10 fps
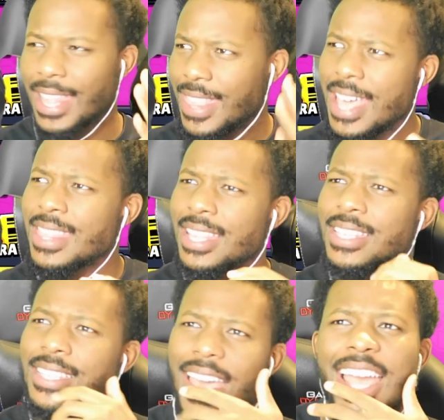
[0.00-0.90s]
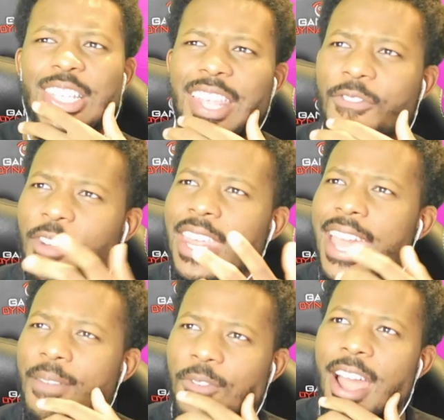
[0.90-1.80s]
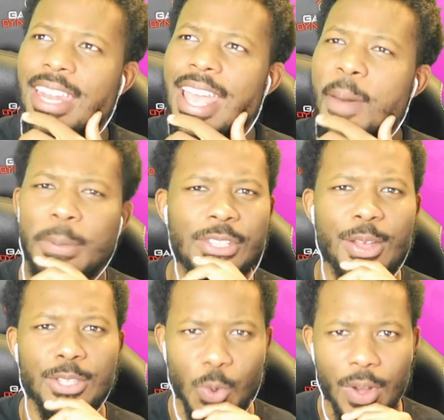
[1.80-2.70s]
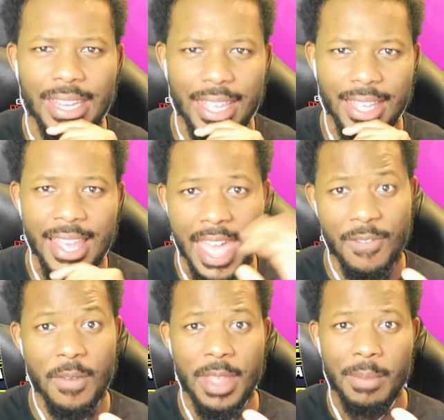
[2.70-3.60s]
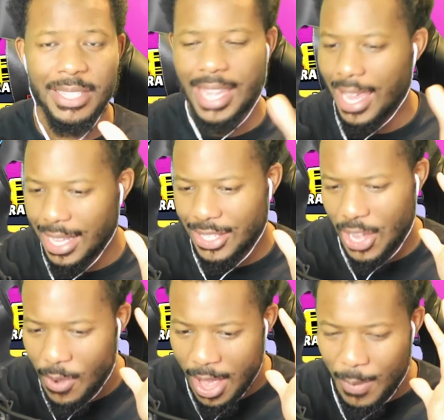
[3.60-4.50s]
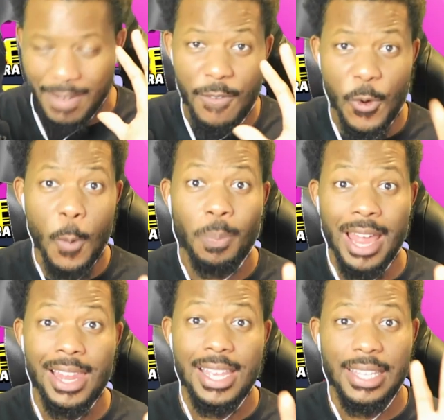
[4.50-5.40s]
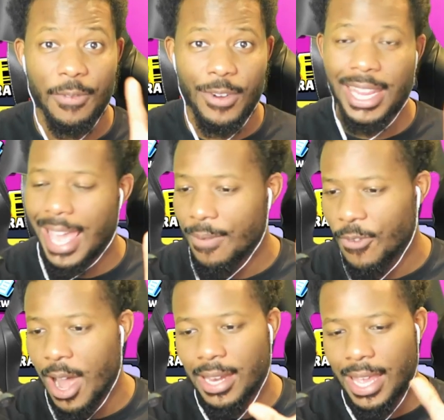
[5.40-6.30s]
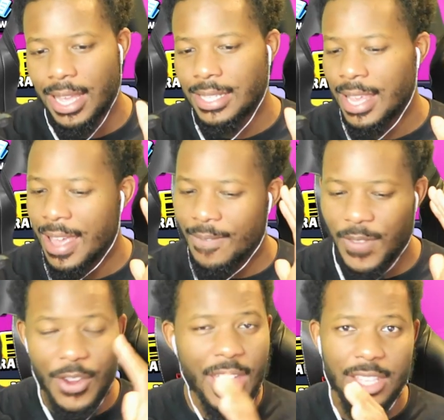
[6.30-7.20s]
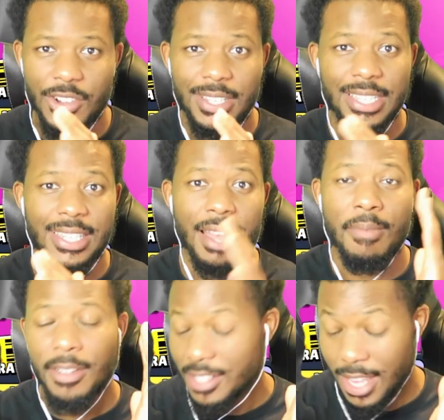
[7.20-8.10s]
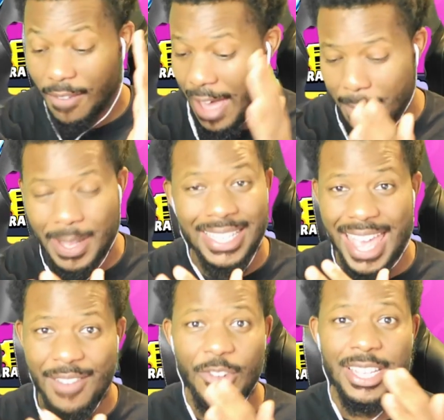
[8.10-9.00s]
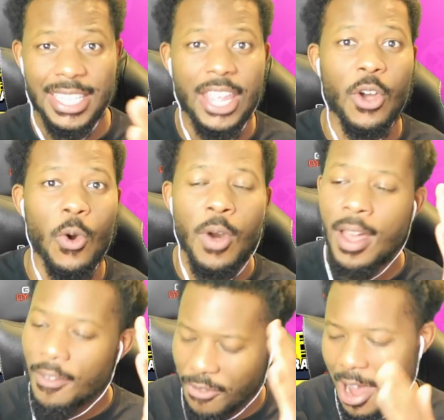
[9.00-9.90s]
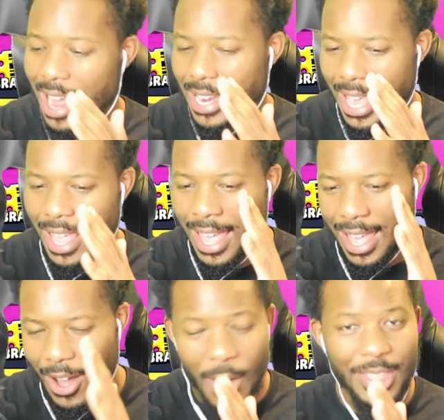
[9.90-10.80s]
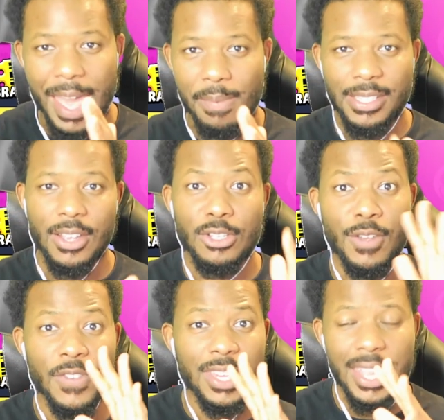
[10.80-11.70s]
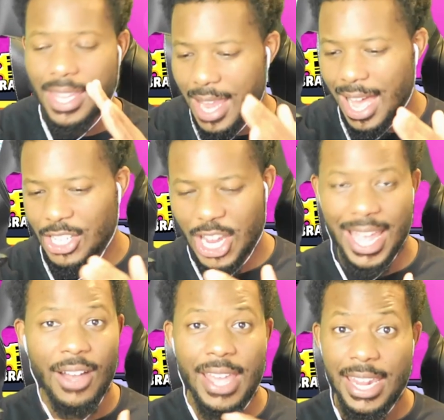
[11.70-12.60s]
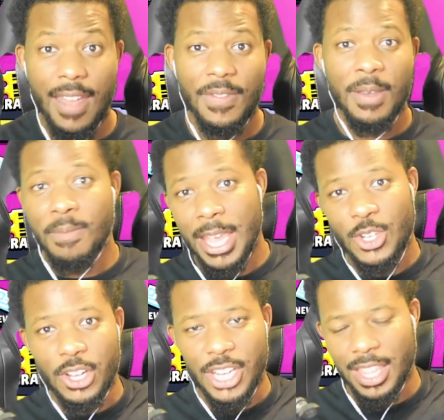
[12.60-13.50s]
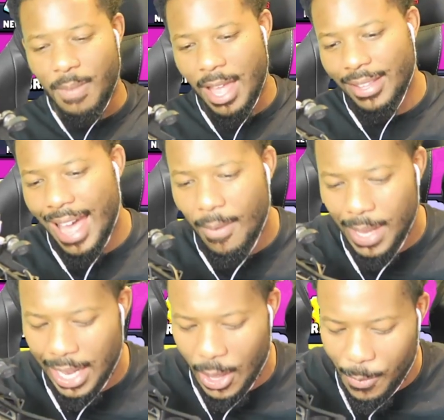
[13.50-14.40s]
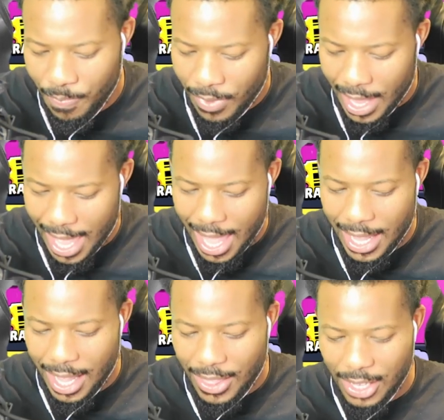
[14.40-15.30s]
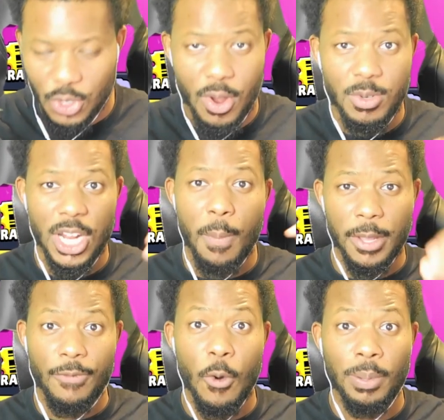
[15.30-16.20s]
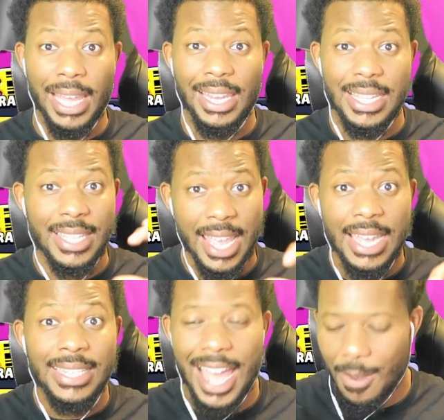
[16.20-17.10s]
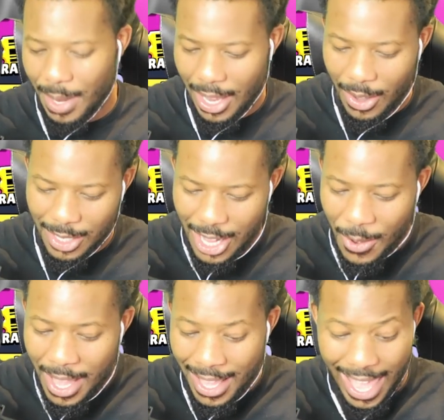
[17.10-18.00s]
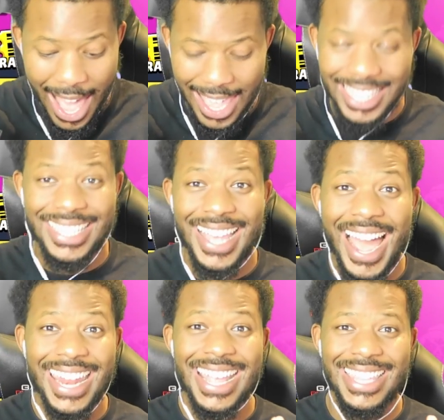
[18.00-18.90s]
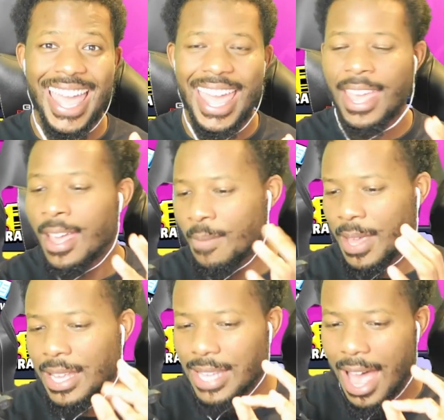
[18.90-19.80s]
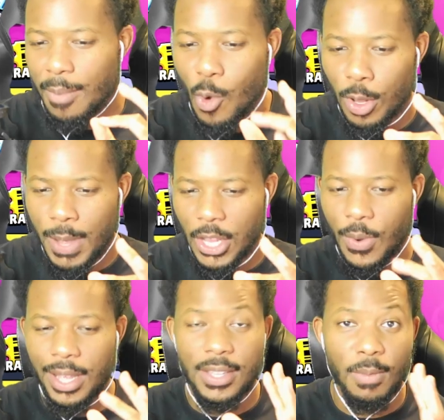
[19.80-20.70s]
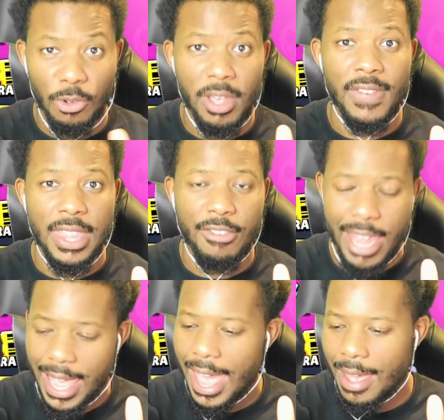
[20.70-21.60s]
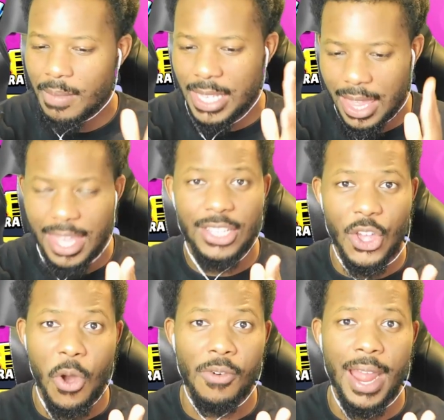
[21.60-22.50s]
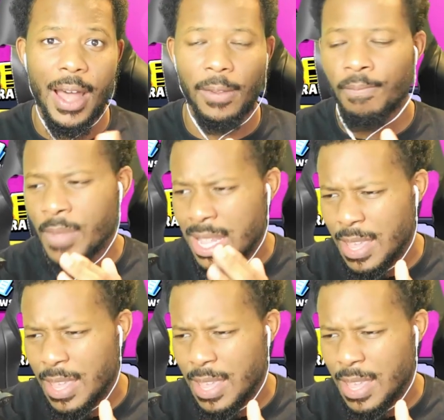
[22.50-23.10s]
I think this is actually Friendly Game Friday episode 20, if I'm not mistaken. So we have a full playlist of Friendly Game Fridays. Very interesting stuff happens every single Friday on the episode. So if you did not check out any of them, make sure to check them out down below in the description. I'll put the full playlist down below. So yeah, exciting day because I'm going to be doing some 3v3 games this go around.